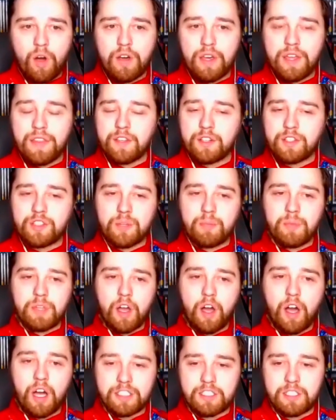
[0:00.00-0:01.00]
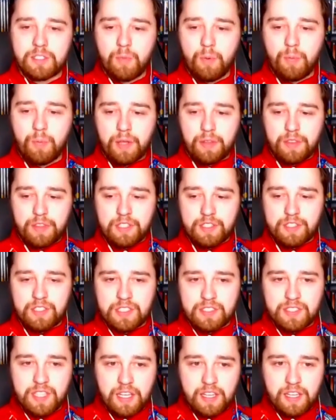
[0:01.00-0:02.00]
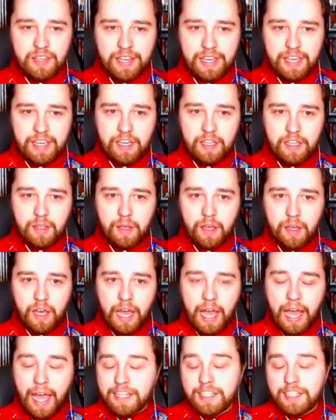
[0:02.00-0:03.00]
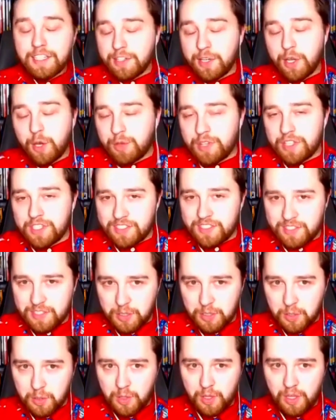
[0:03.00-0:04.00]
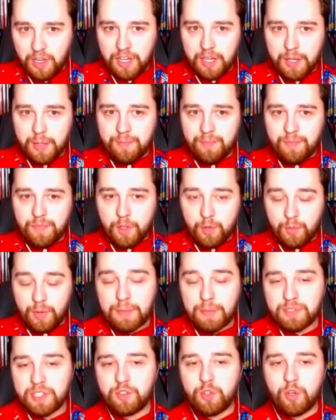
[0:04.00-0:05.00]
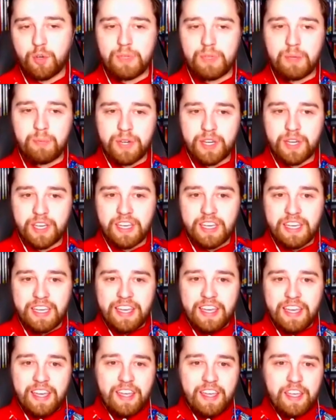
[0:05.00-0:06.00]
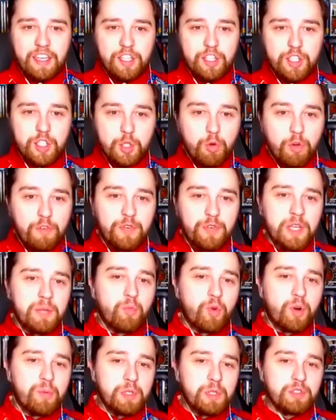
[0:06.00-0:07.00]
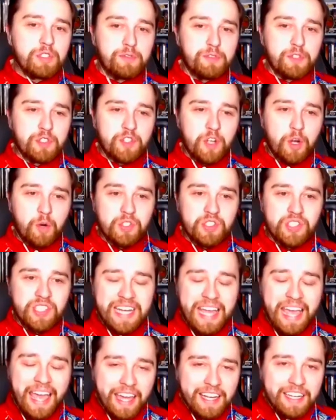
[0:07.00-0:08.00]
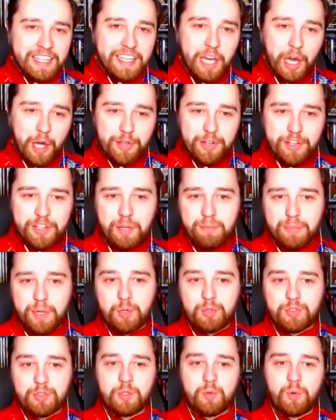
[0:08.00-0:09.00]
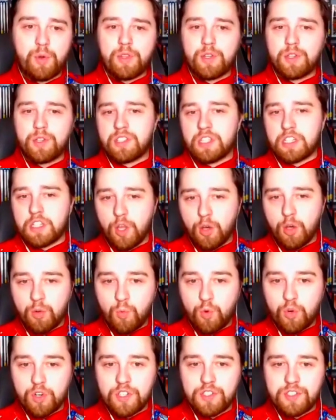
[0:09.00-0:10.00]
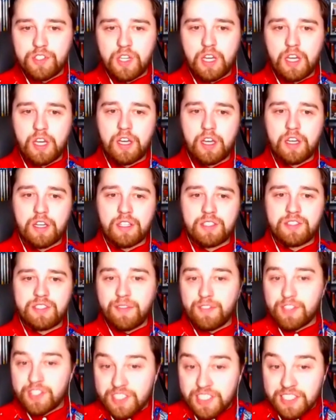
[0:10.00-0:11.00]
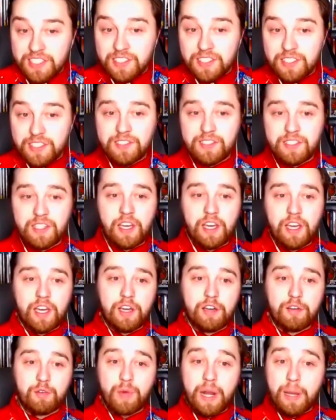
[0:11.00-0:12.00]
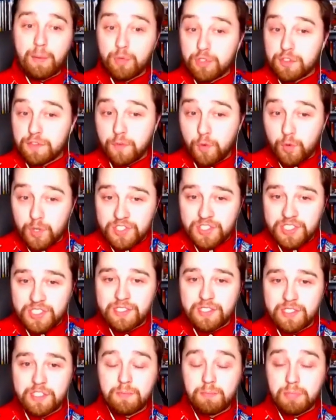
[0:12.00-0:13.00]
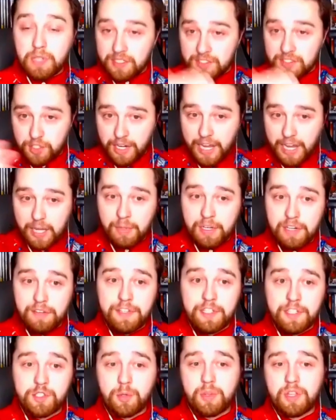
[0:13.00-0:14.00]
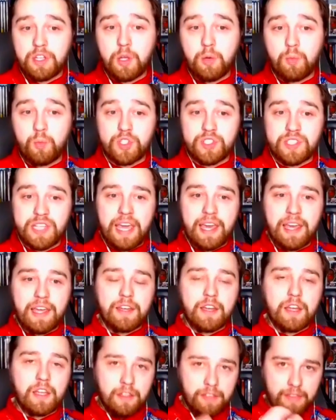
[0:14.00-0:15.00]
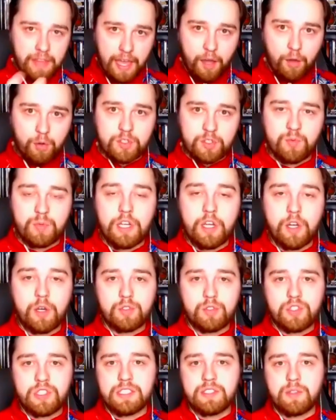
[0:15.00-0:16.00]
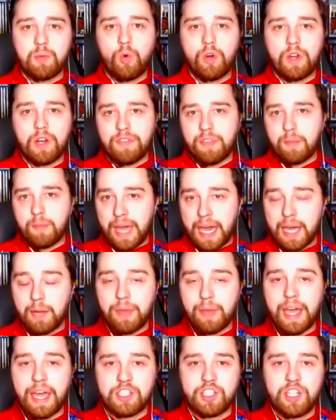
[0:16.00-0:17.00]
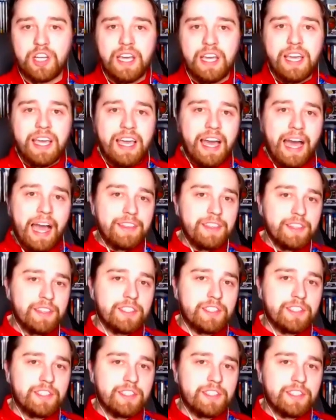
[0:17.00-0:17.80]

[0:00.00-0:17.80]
and there's something awesome about this is that like I didn't know this till um, the reps had told me, but you have written more music for Star Wars than any other composer, whether it's the Clone oh. Wars, uh, seven seasons, uh, Rebels, four seasons, plus your animated mm-hmm. feature with Clone Wars, and now, as we know, season one of The Bad Batch. I think this